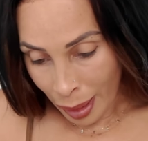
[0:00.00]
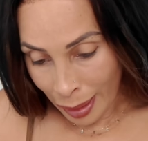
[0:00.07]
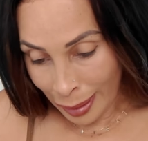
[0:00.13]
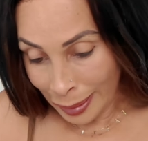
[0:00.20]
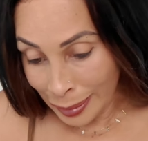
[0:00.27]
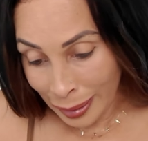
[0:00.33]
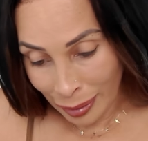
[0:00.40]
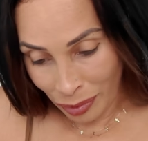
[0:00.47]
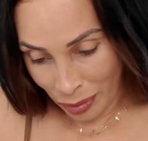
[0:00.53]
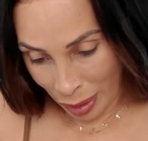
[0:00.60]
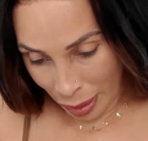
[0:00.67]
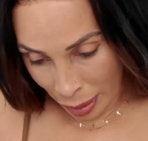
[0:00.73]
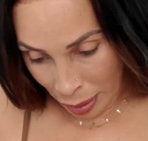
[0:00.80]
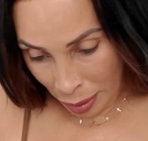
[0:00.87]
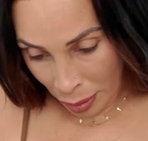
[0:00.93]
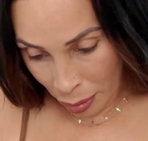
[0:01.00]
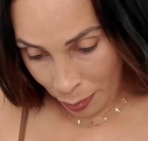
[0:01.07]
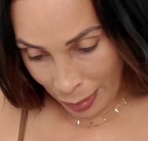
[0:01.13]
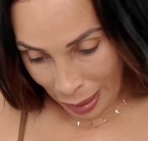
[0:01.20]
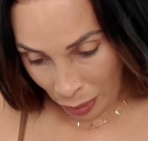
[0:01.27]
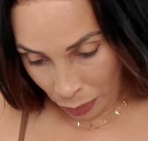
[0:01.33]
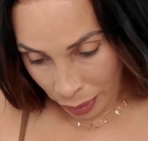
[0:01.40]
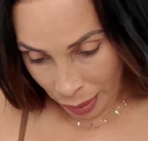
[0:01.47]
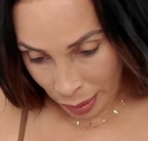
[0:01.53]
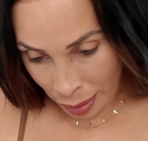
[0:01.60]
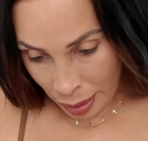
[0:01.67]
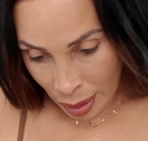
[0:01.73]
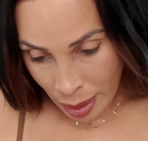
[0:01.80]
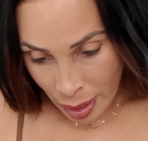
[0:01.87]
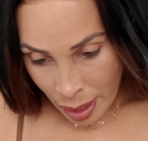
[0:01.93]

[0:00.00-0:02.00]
anything about it.